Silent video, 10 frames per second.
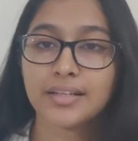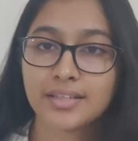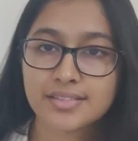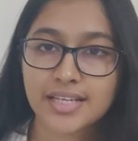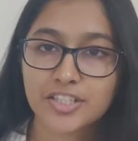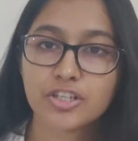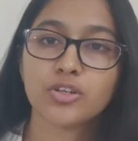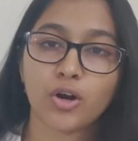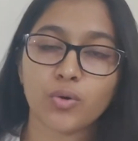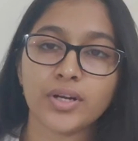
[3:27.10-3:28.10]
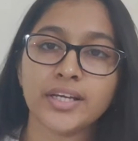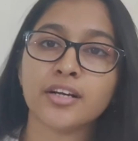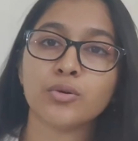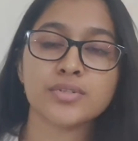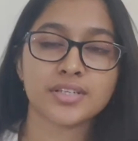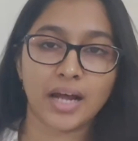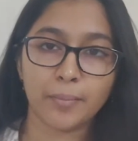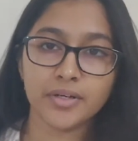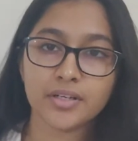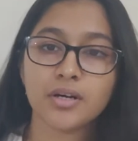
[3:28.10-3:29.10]
This section not only includes
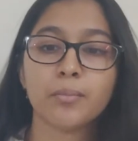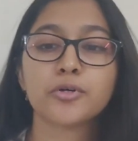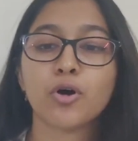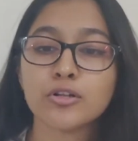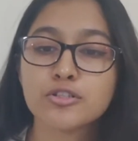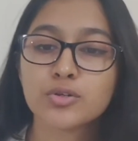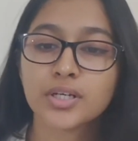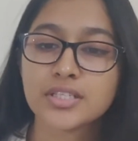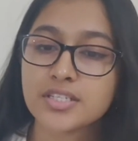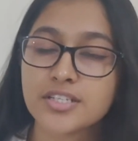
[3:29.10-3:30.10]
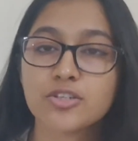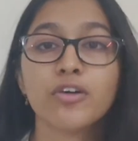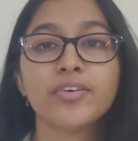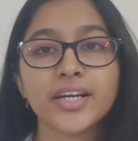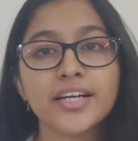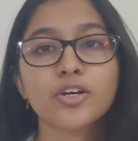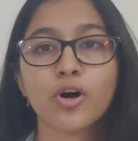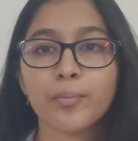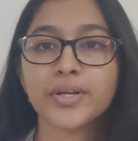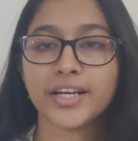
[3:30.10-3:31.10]
grammar but also consists of reading
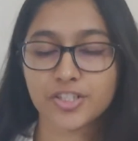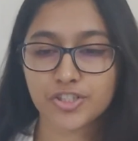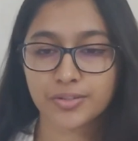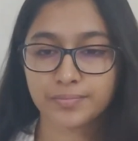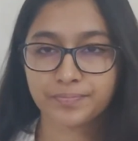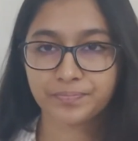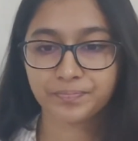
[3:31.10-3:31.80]
comprehension.